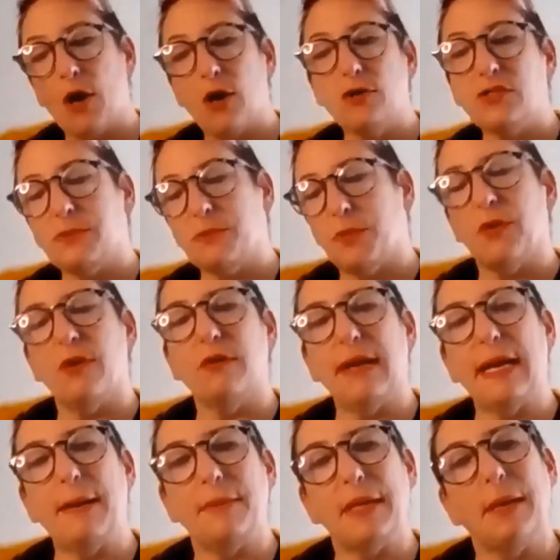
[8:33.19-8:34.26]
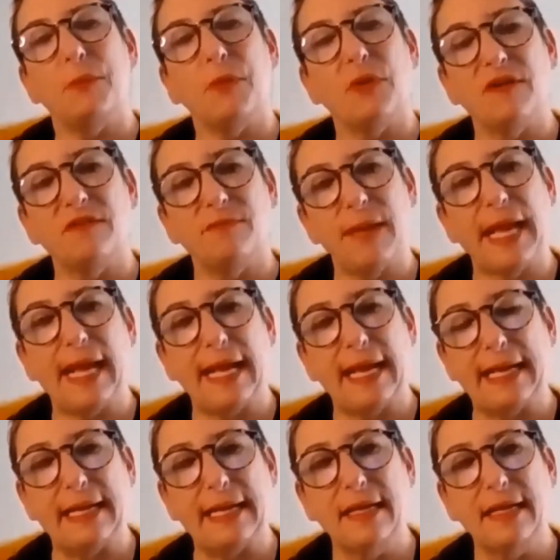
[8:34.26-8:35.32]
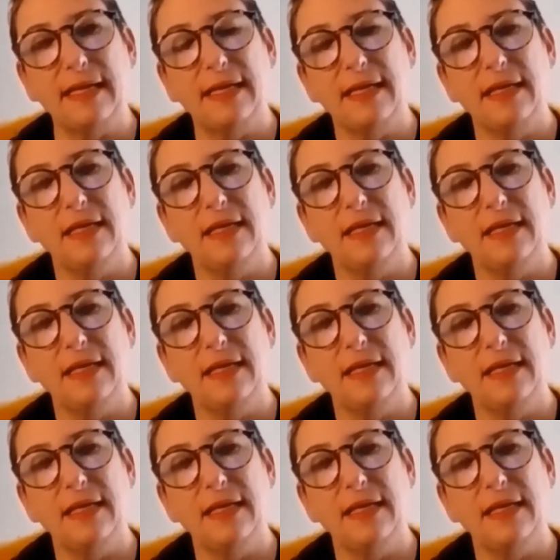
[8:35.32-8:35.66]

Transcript: post-program number of pain,